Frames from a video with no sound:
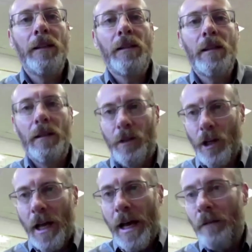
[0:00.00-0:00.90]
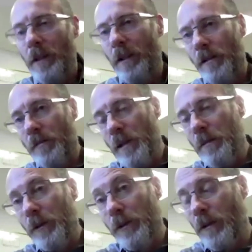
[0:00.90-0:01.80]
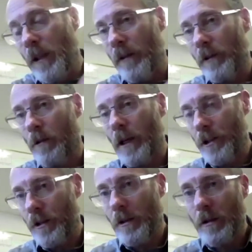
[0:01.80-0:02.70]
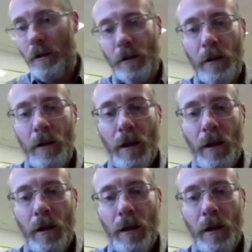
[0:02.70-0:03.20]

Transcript: into the chat because if people do have questions